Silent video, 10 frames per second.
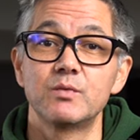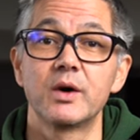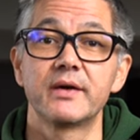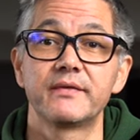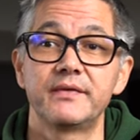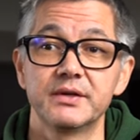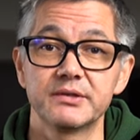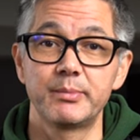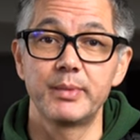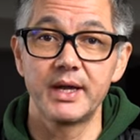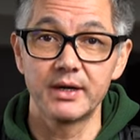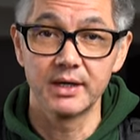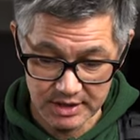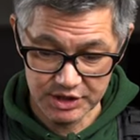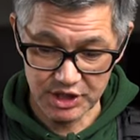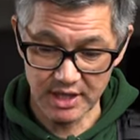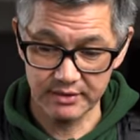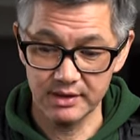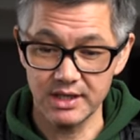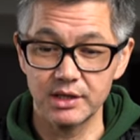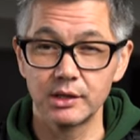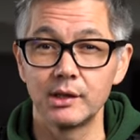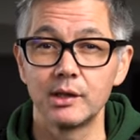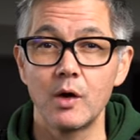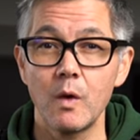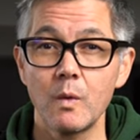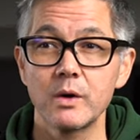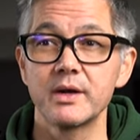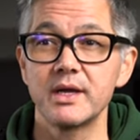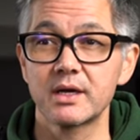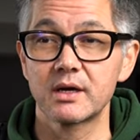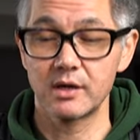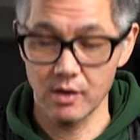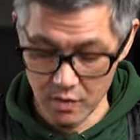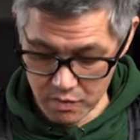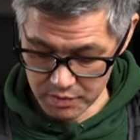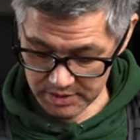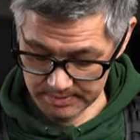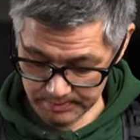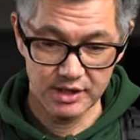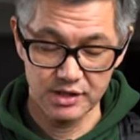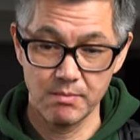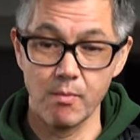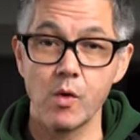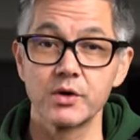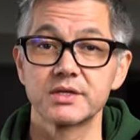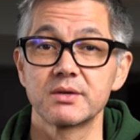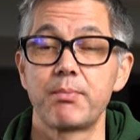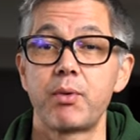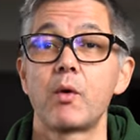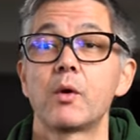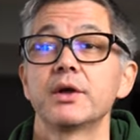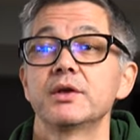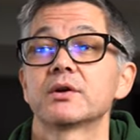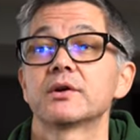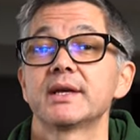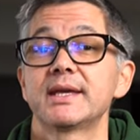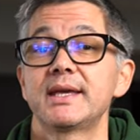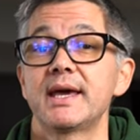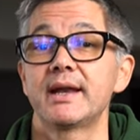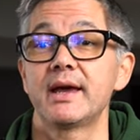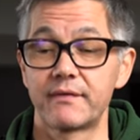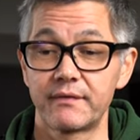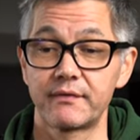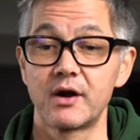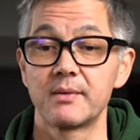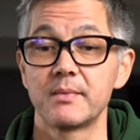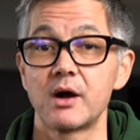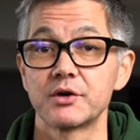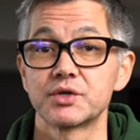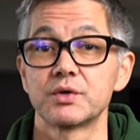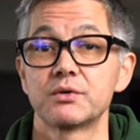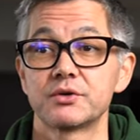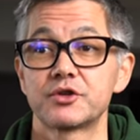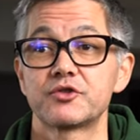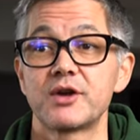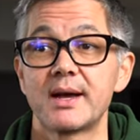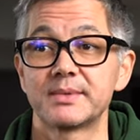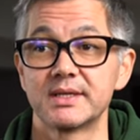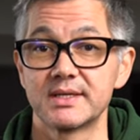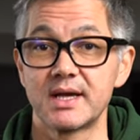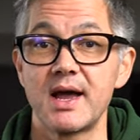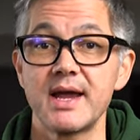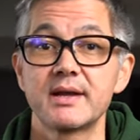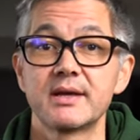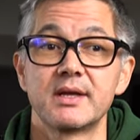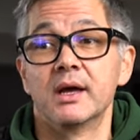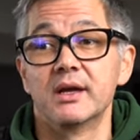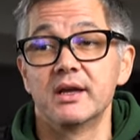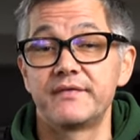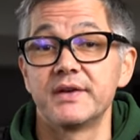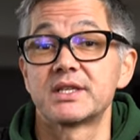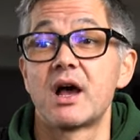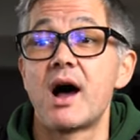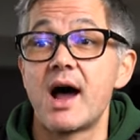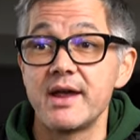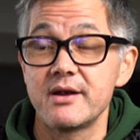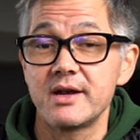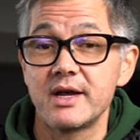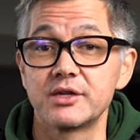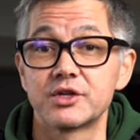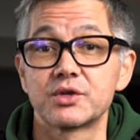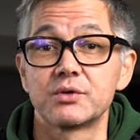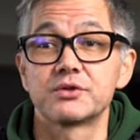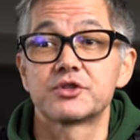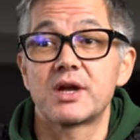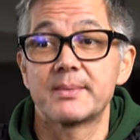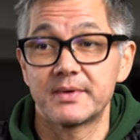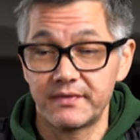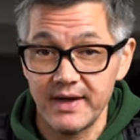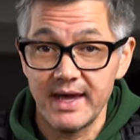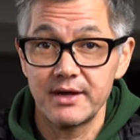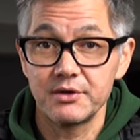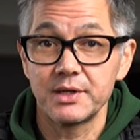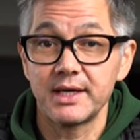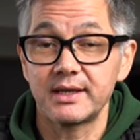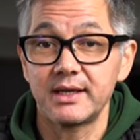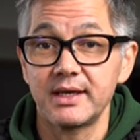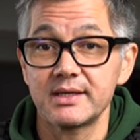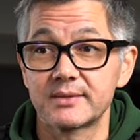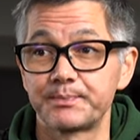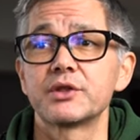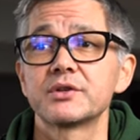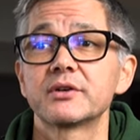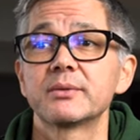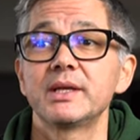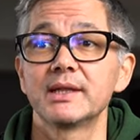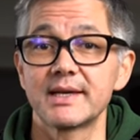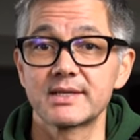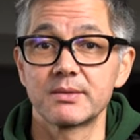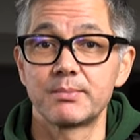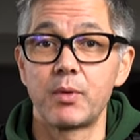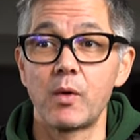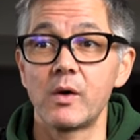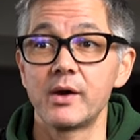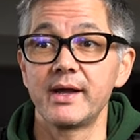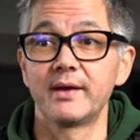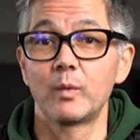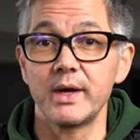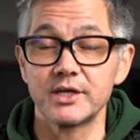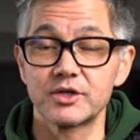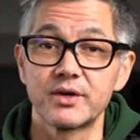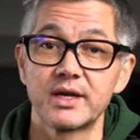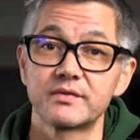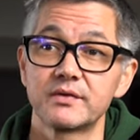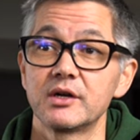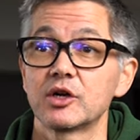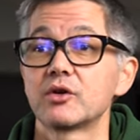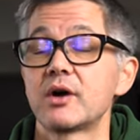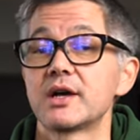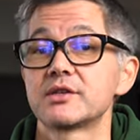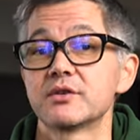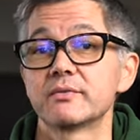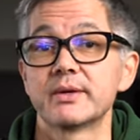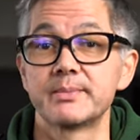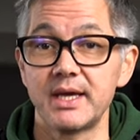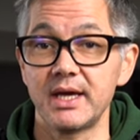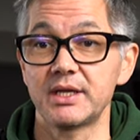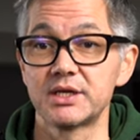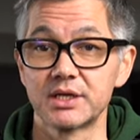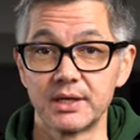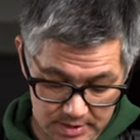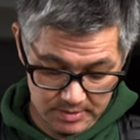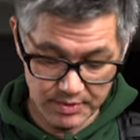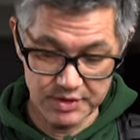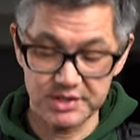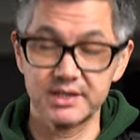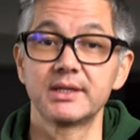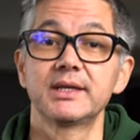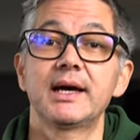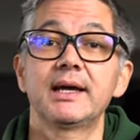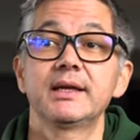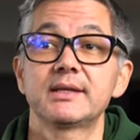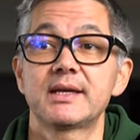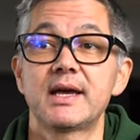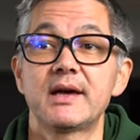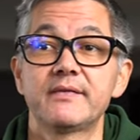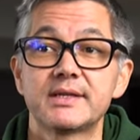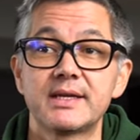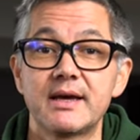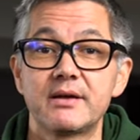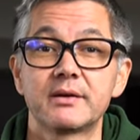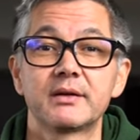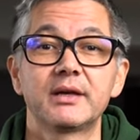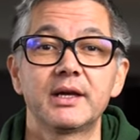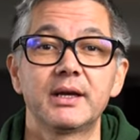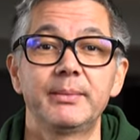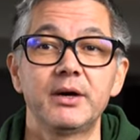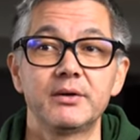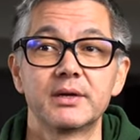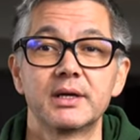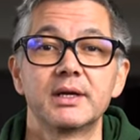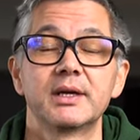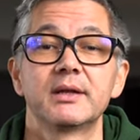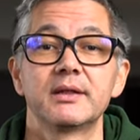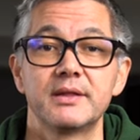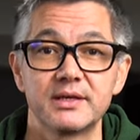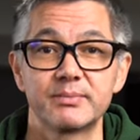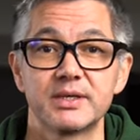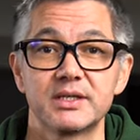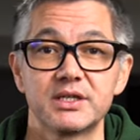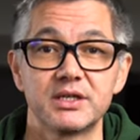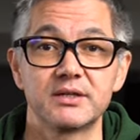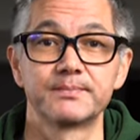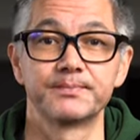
what feels better. Generally, the lower it goes, the more support you're going to get from our shoulder strap design. If it's higher and your shoulder straps fan out like this, there's going to be less support and weight transfer across your rib cage. Personally, I like to have it down at about this position.